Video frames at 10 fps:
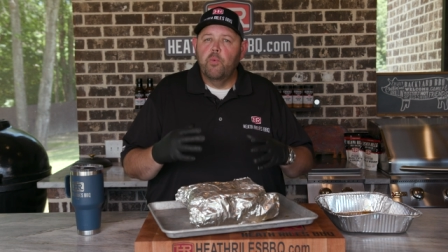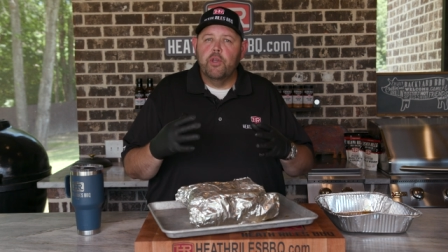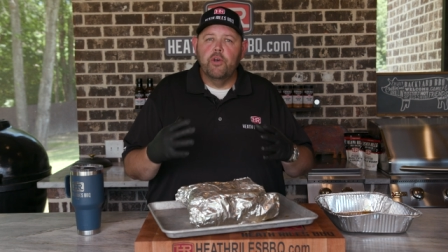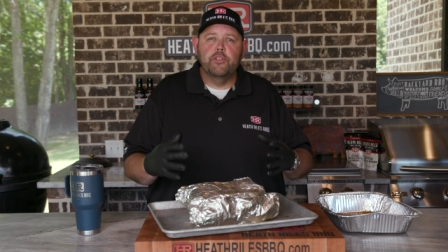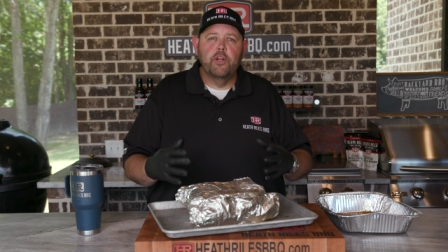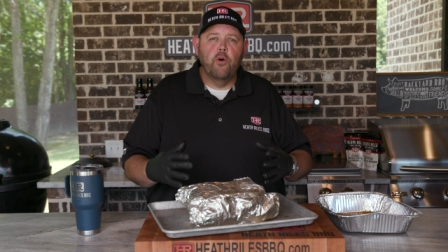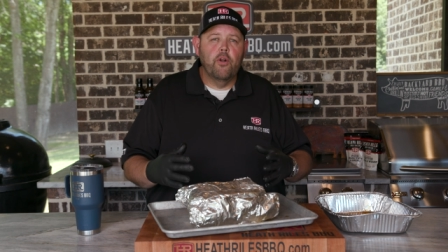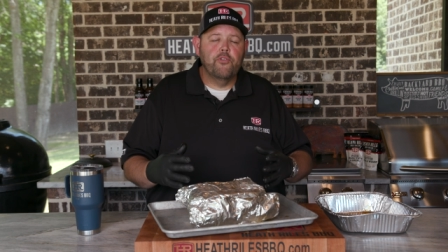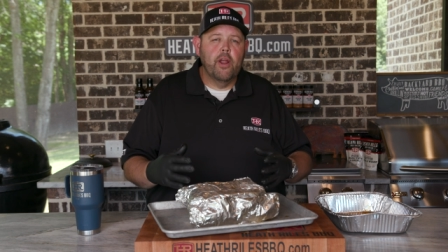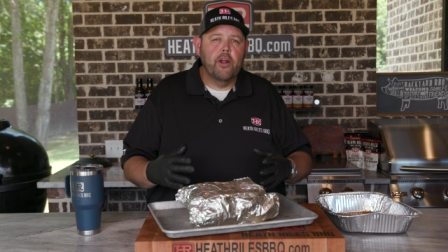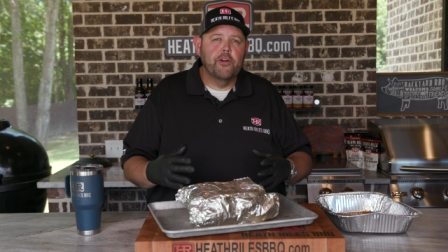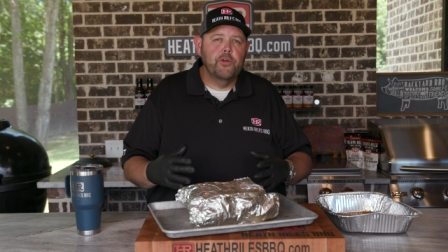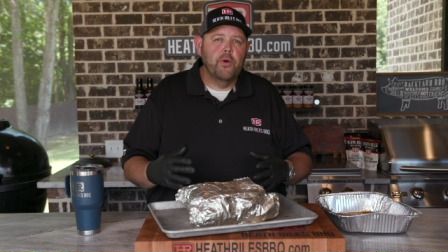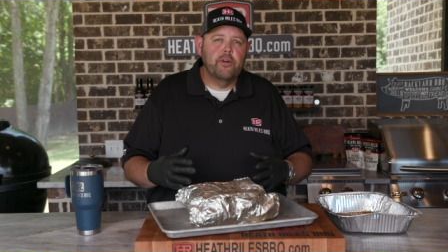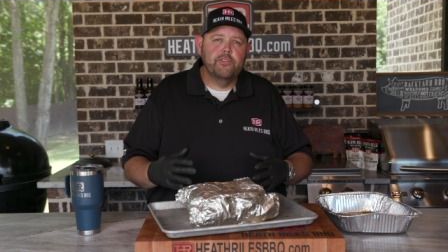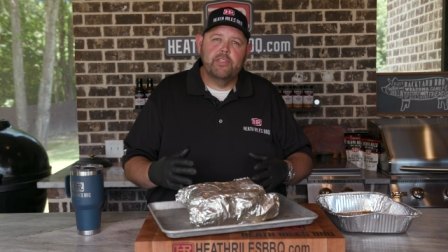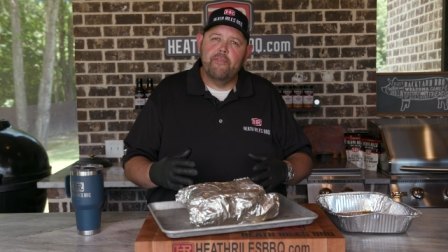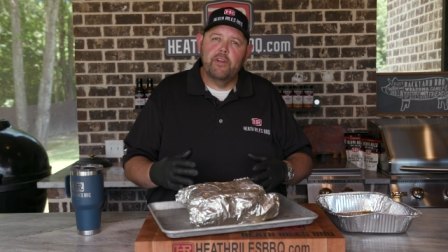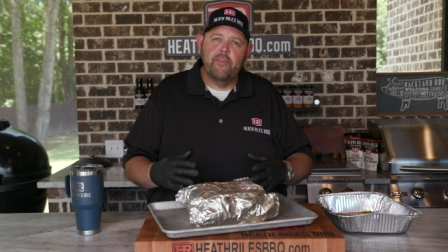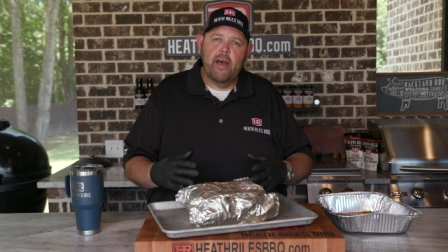We cooked it on our Traeger at
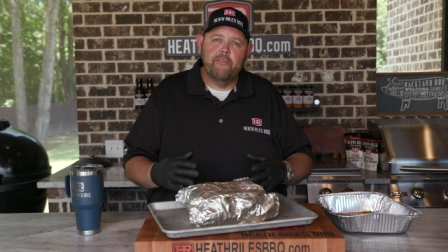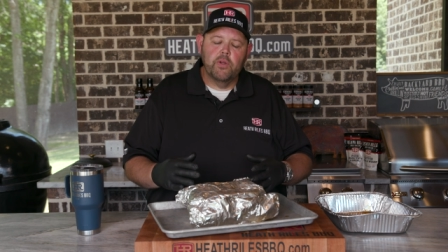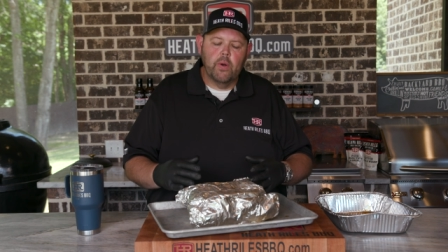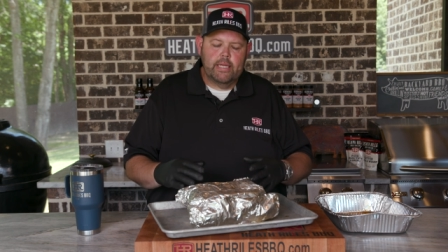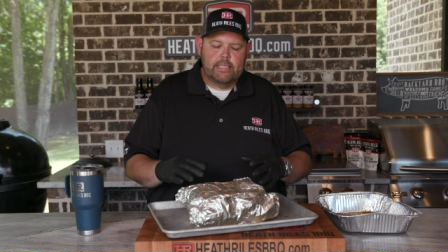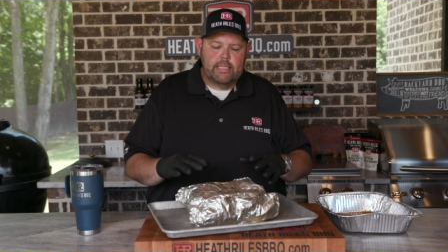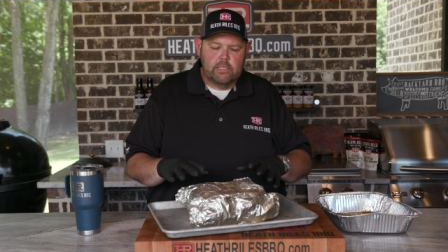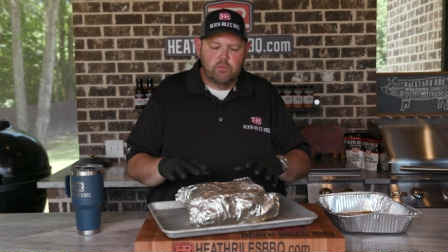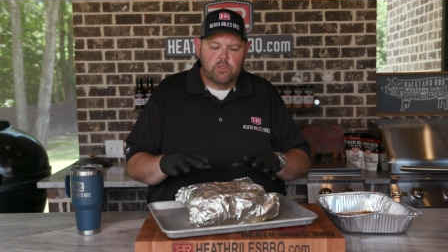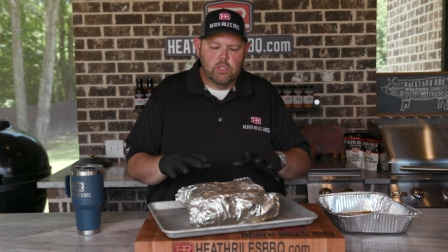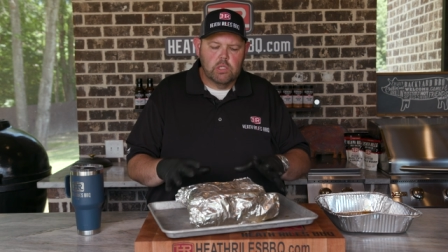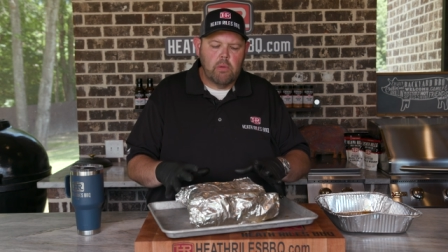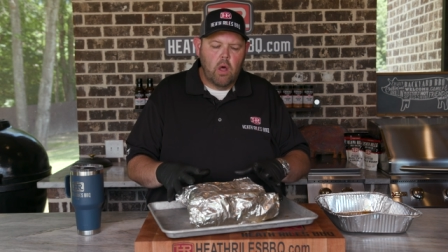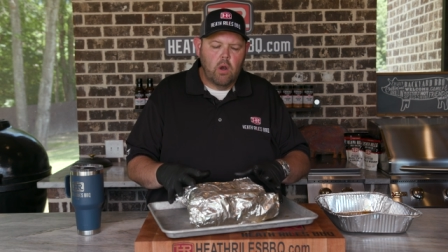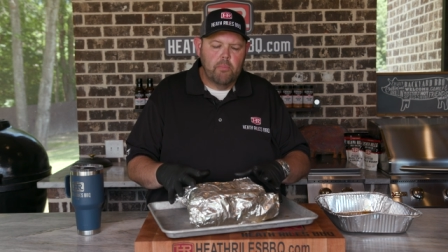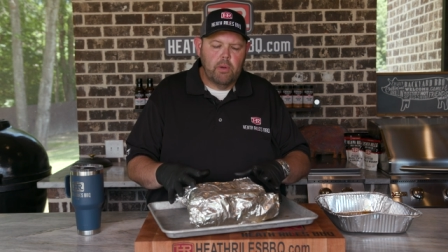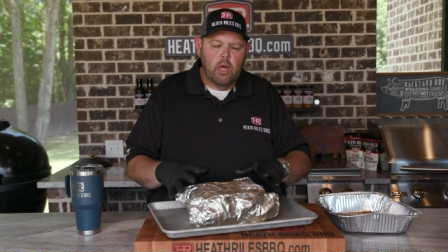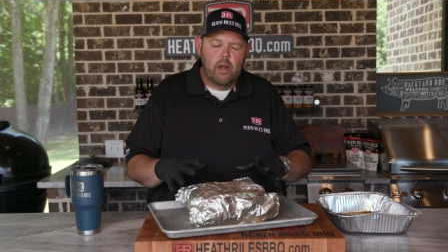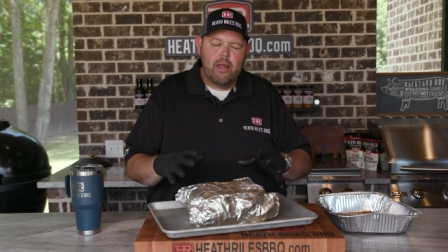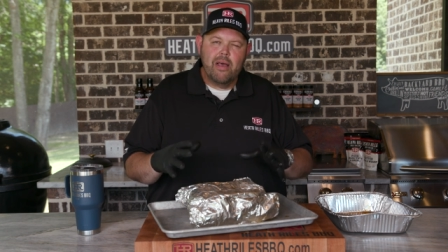275 degrees. This was a smaller
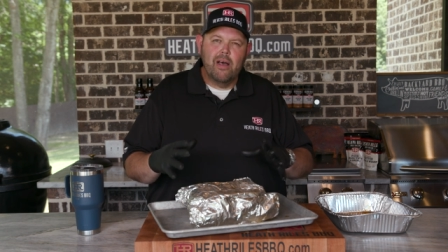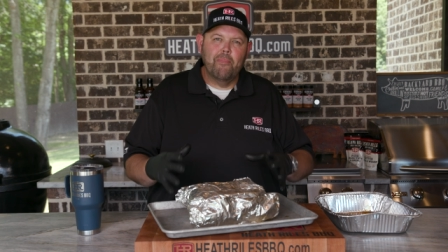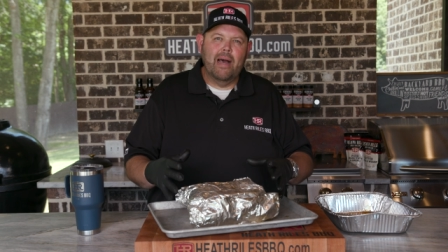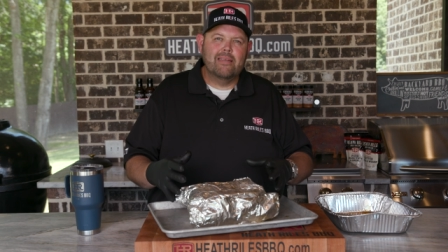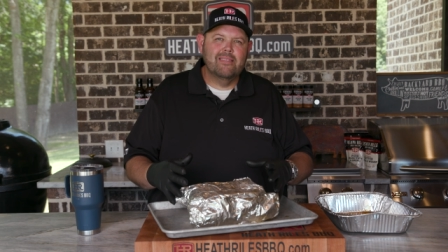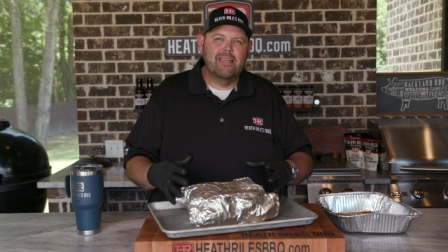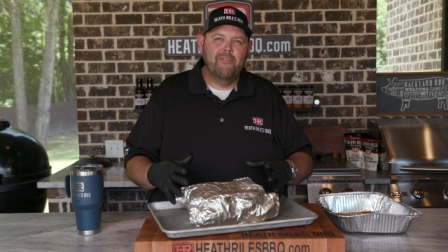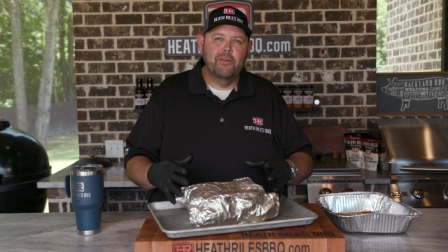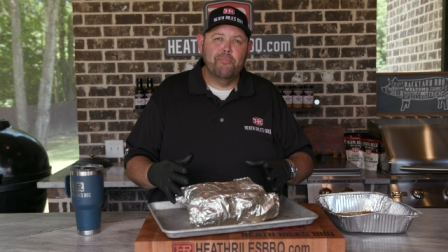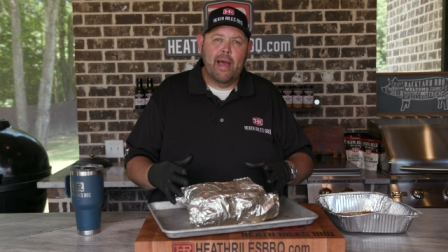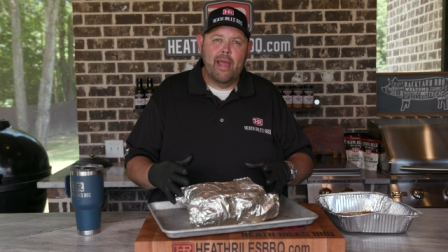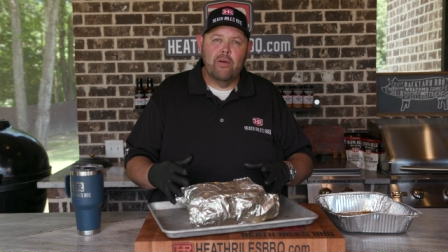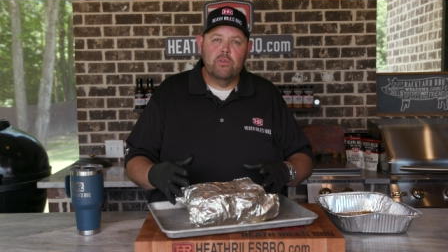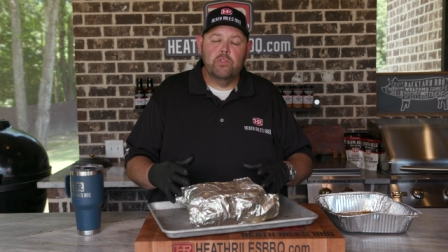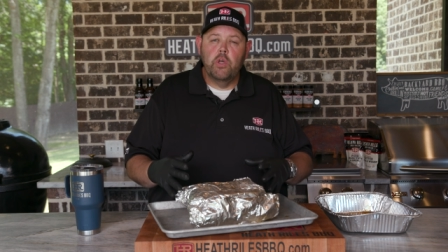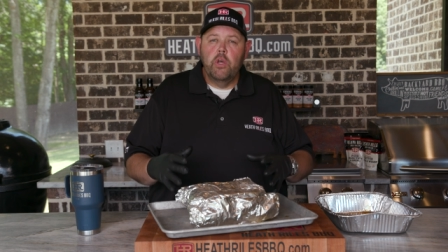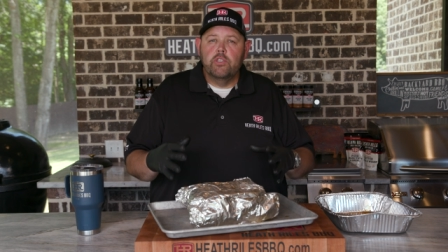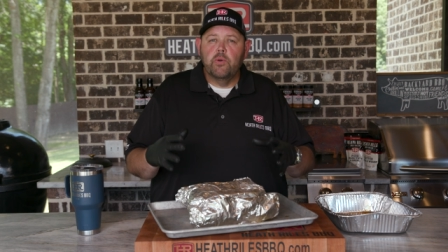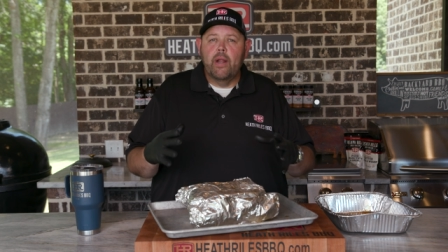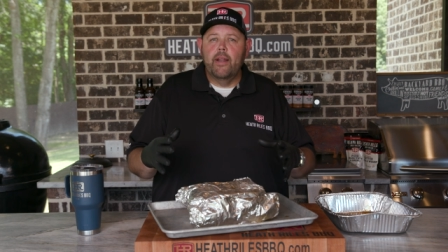butt, about seven pounds.
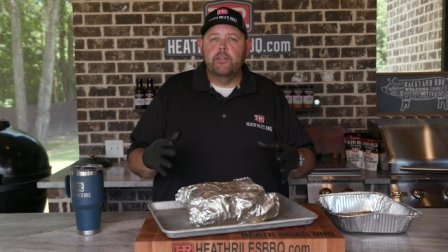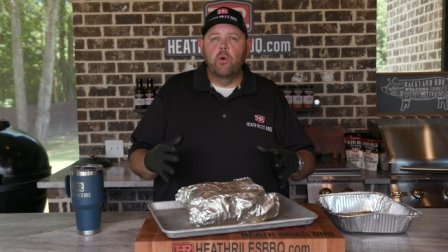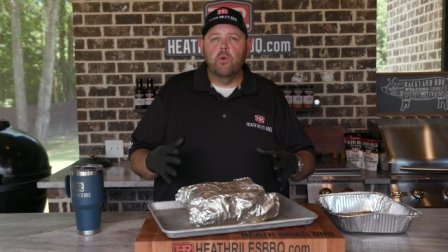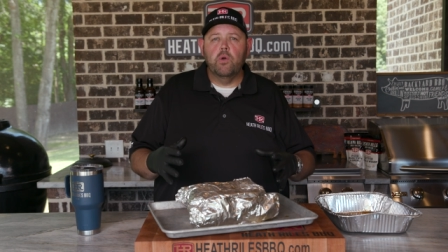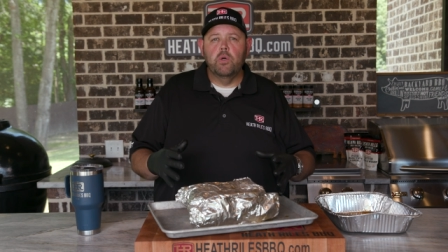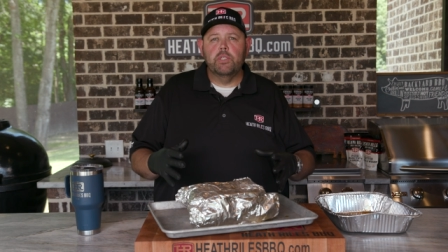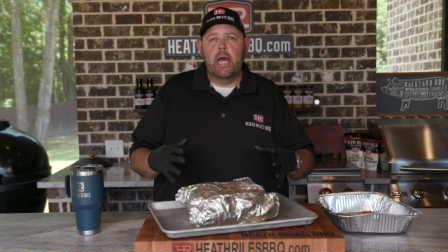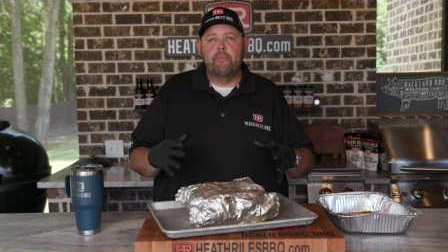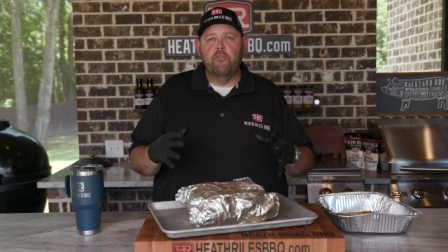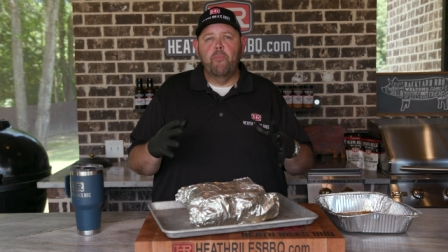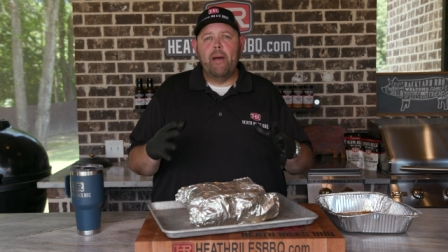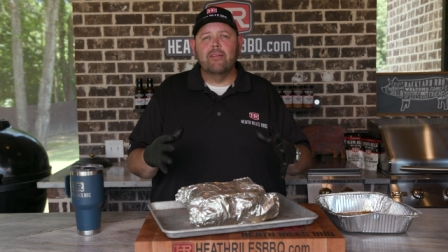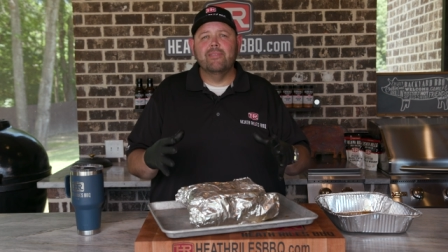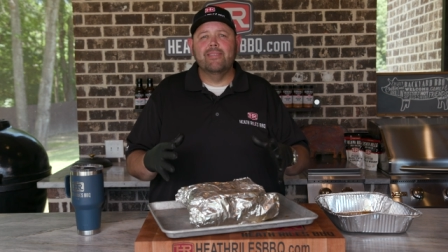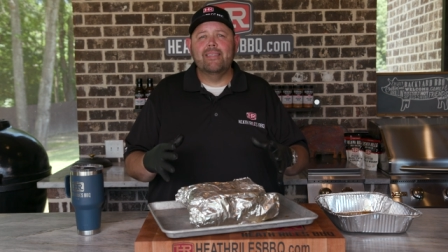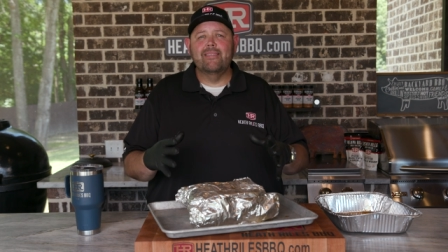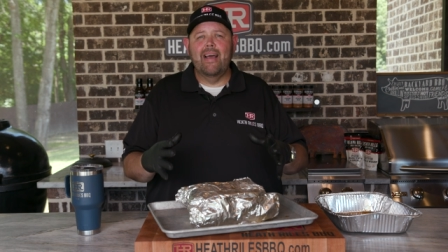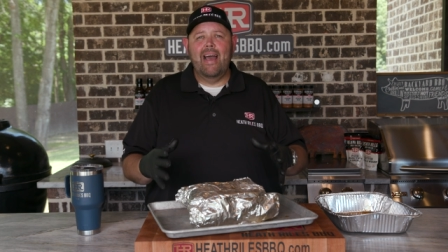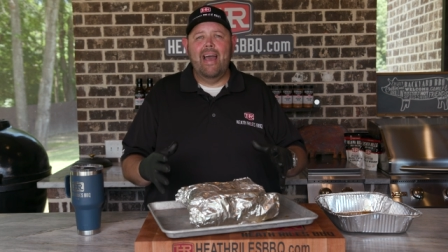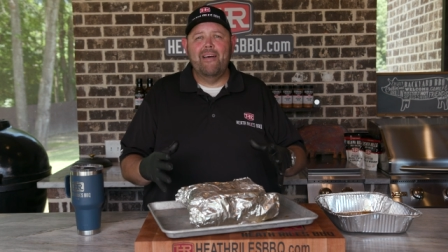So it had a total cook time of about six
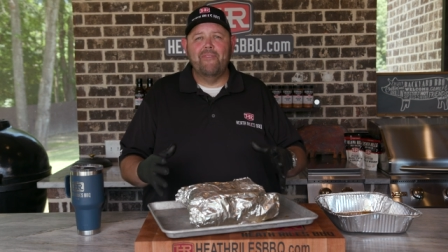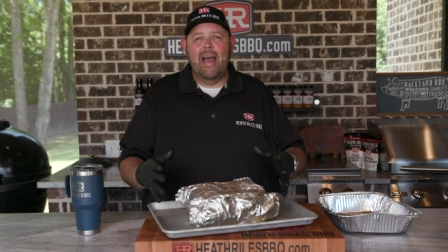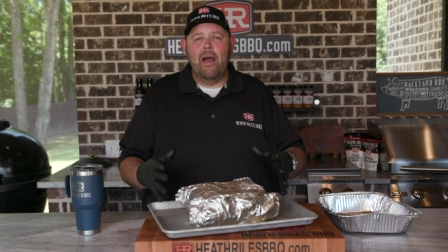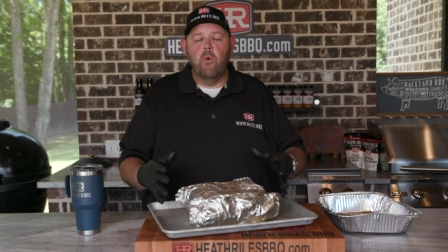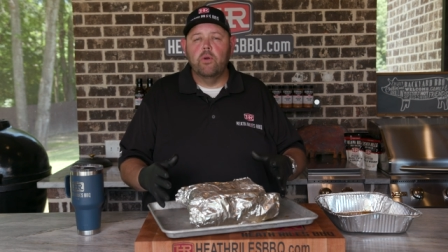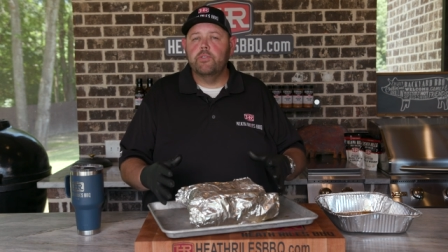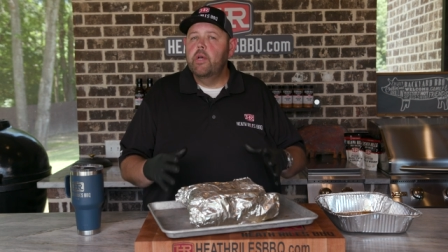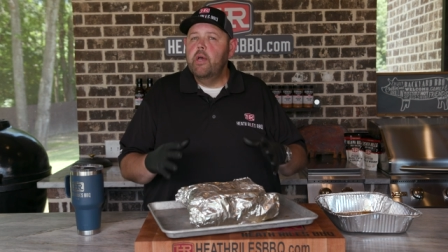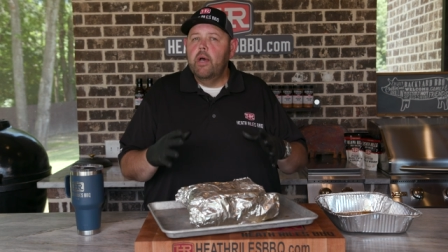and a half hours,